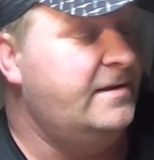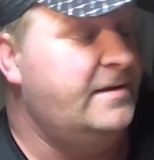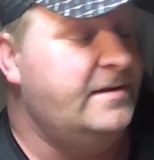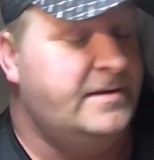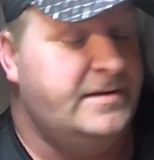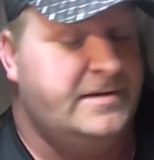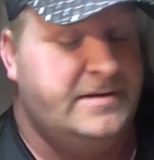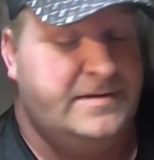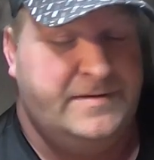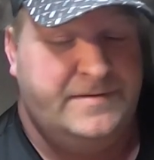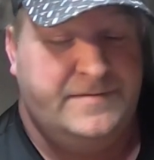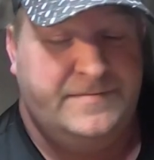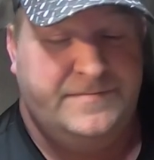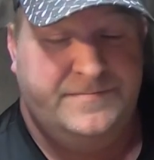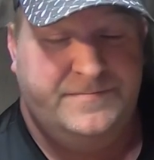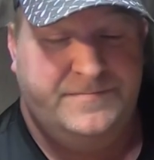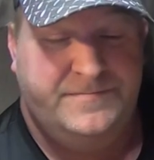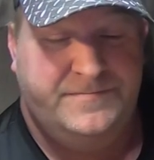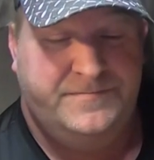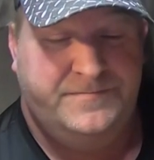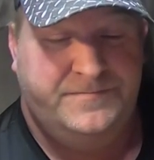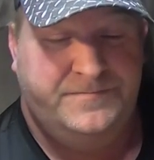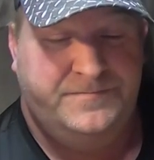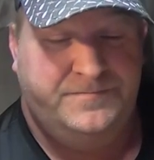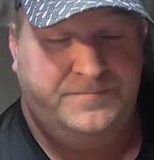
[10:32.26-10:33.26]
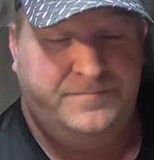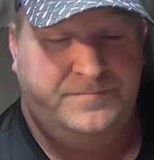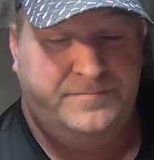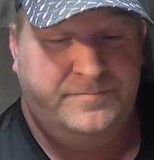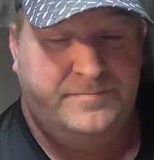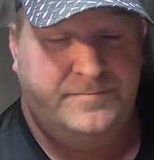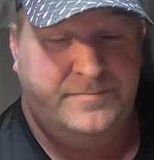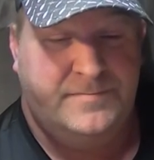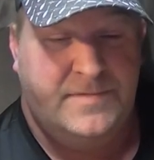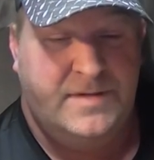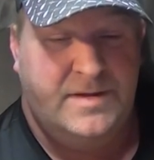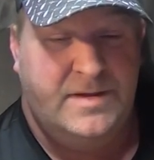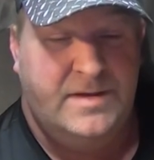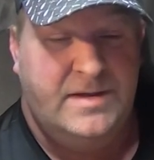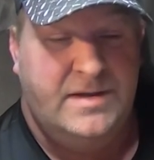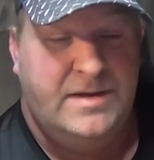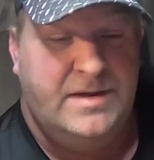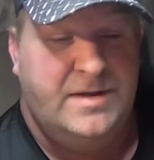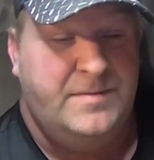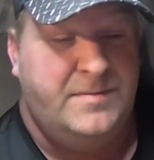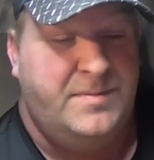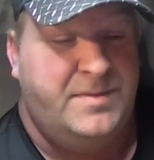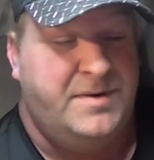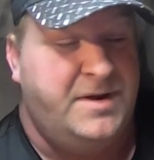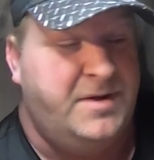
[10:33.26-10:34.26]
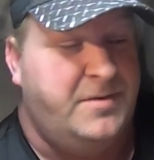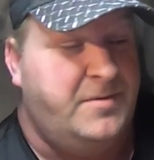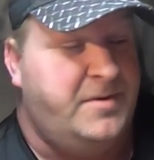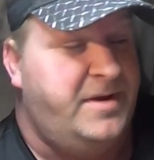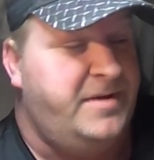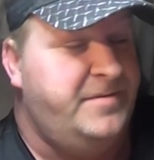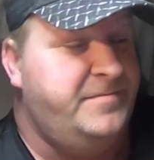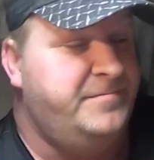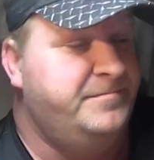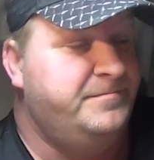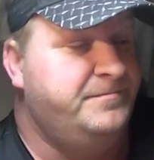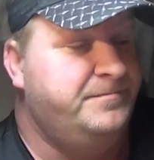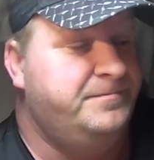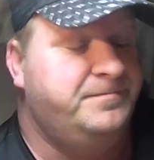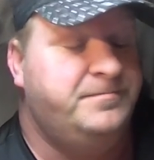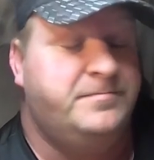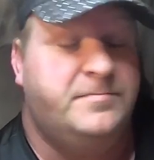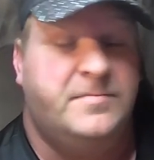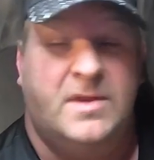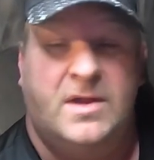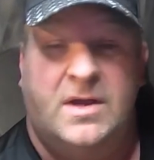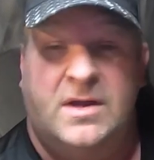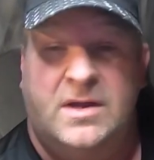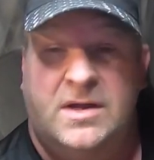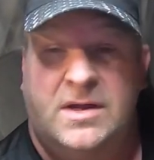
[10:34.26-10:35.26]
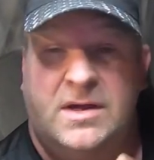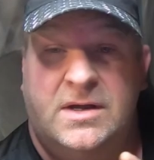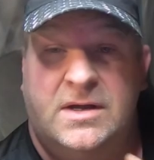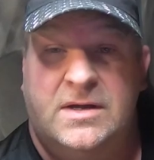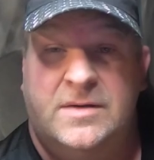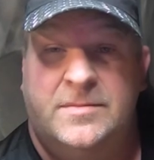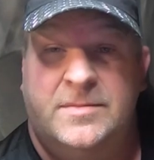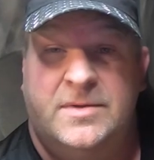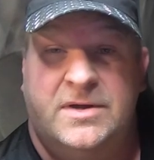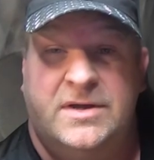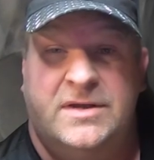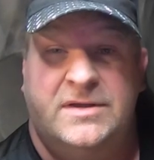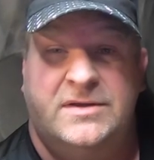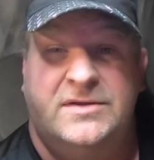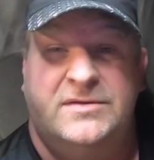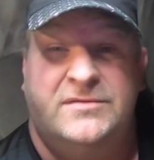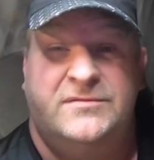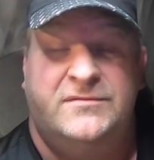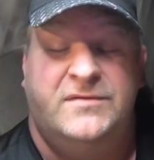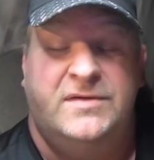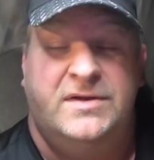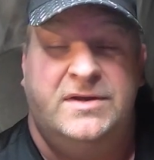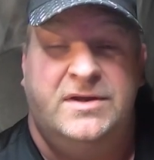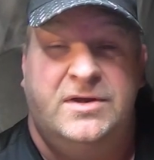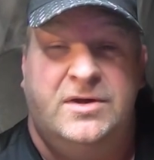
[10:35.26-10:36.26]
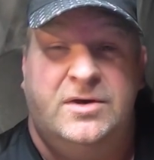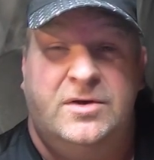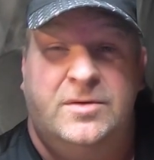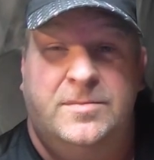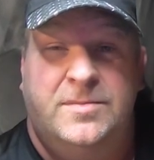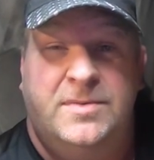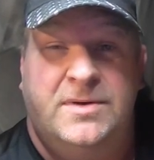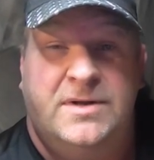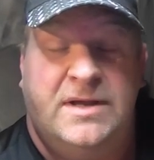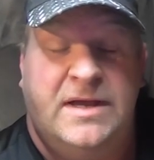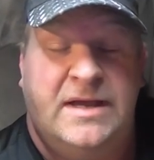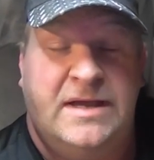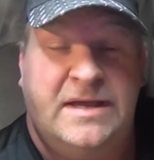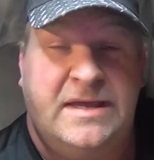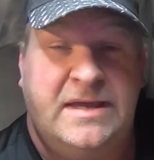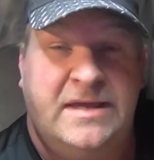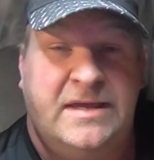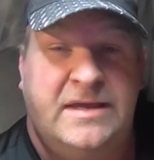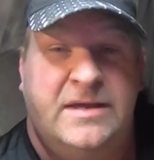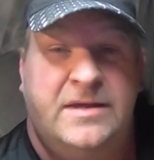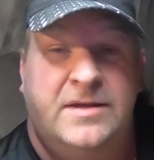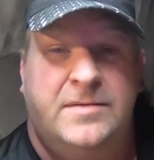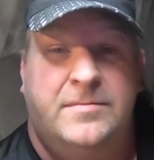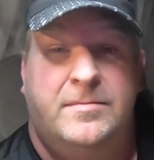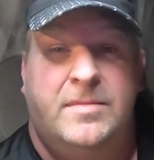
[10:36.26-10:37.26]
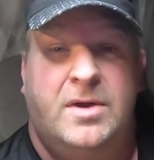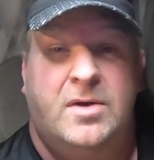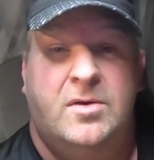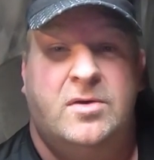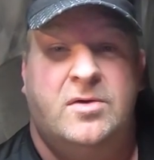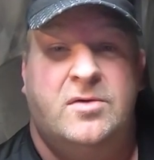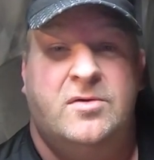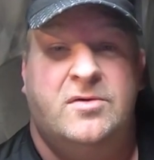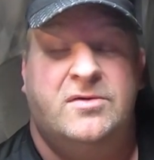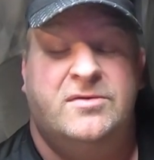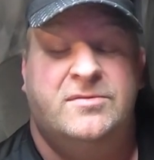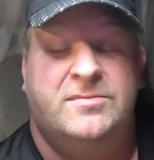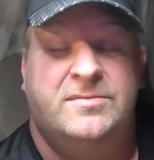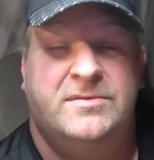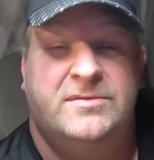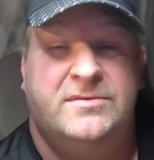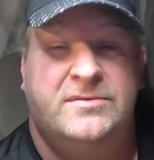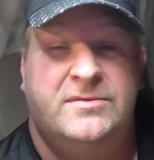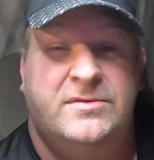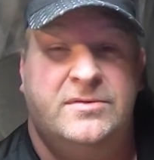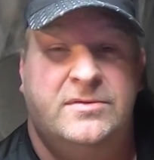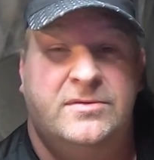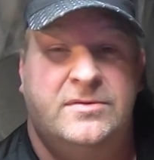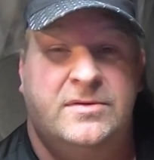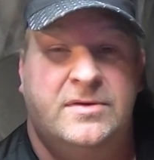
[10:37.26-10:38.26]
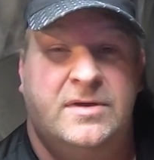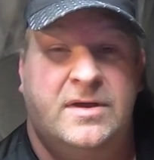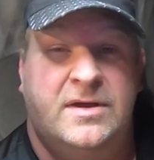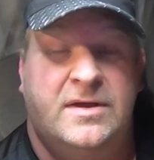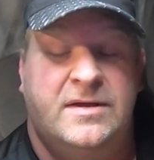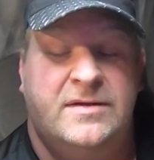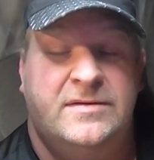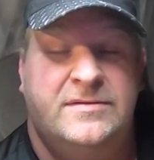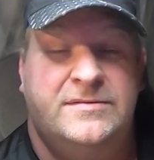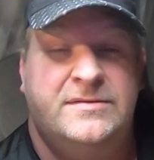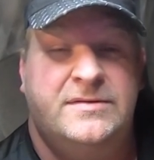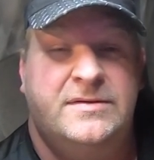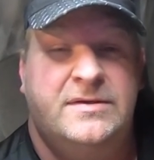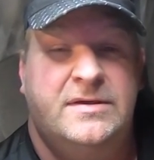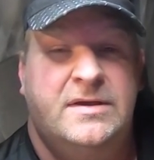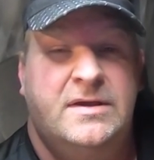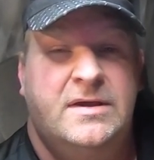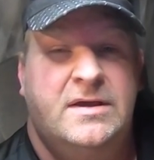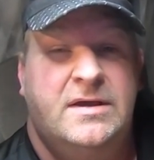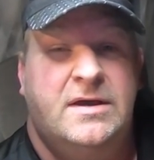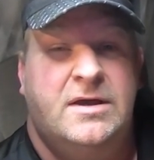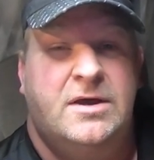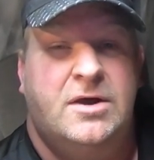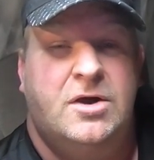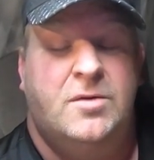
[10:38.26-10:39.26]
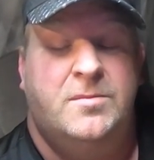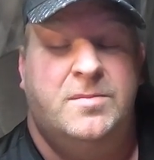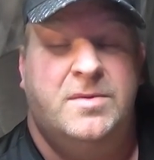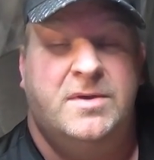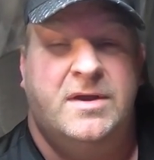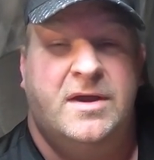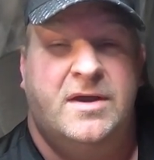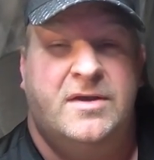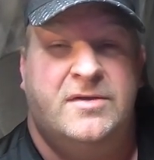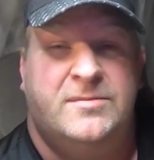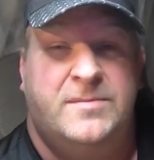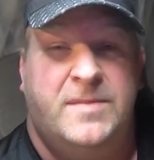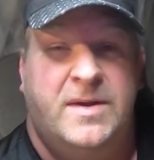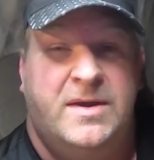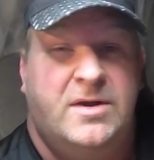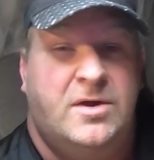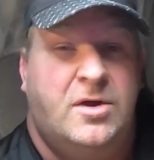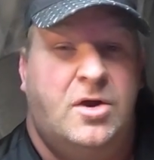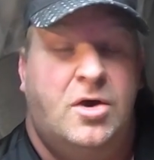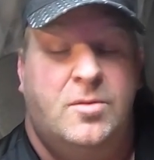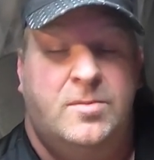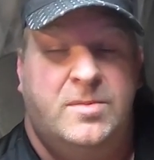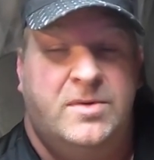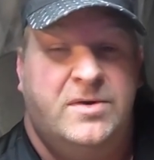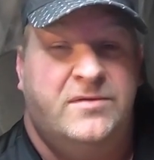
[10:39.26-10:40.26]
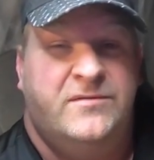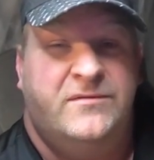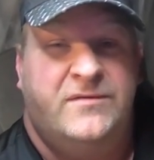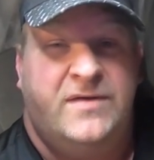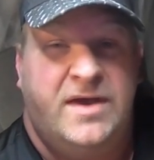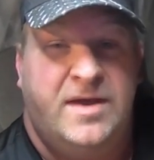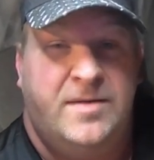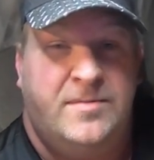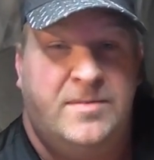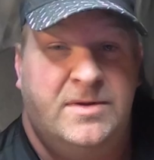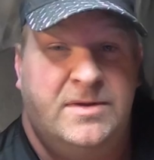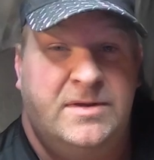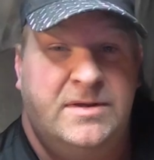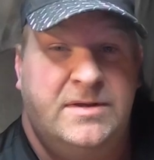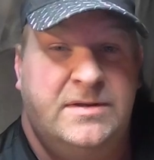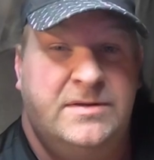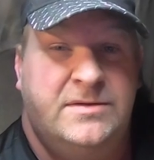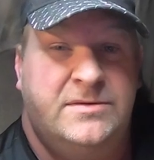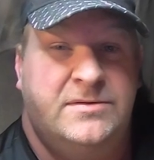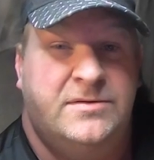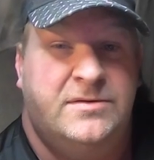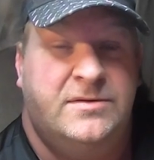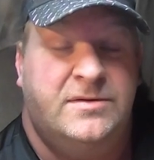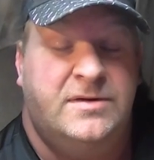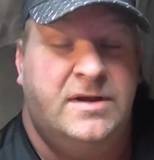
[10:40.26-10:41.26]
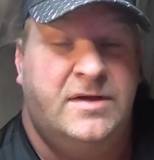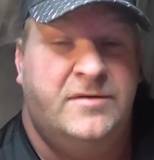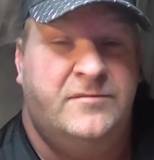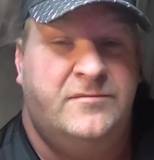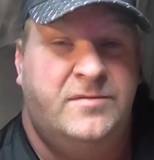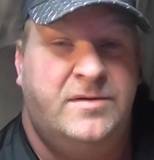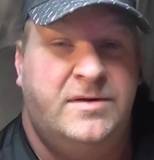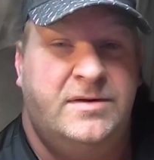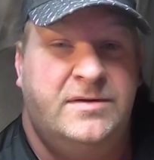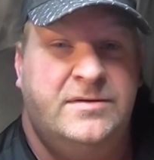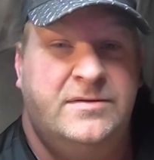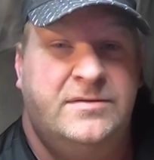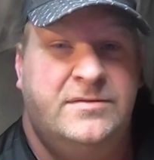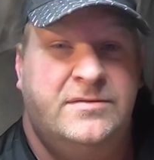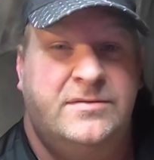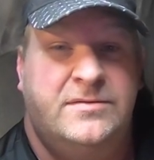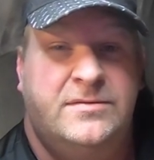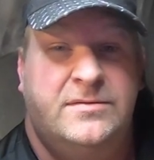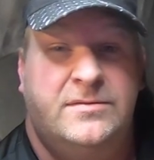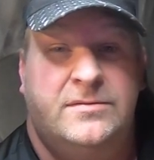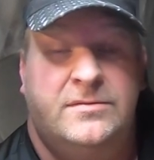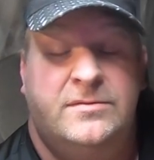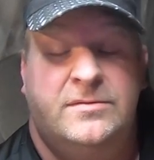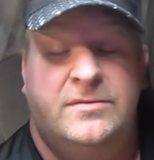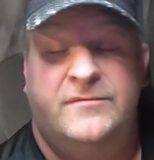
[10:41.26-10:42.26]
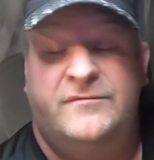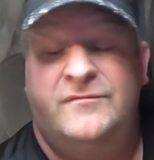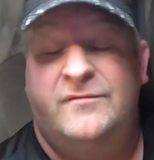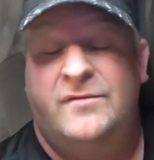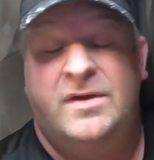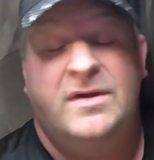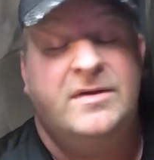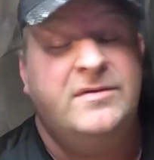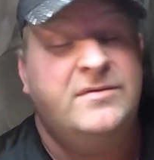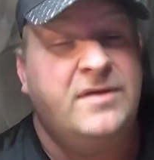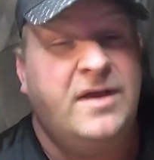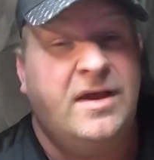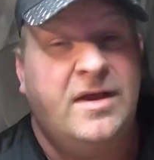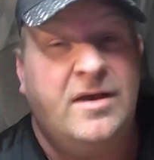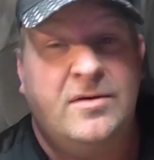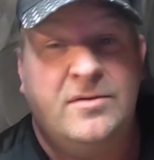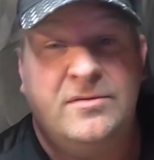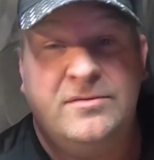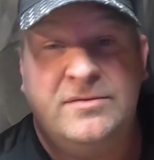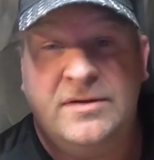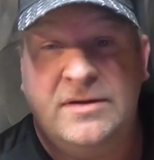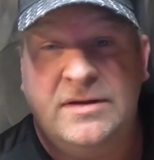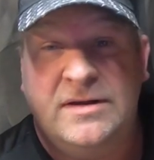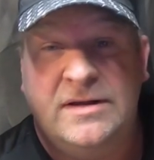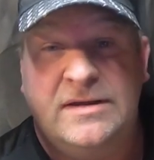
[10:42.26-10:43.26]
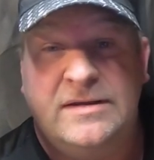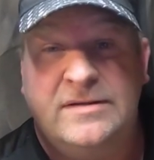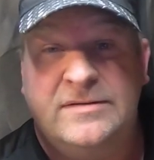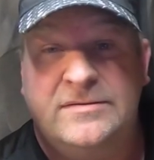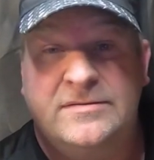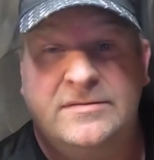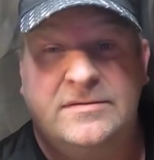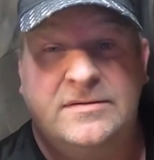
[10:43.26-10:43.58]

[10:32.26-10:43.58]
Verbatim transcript: Um, but anyway, I'm going to end this video. But again, Merry Christmas to you guys. Hope you guys made it home to your family, to your loved ones, to a friend's house at least.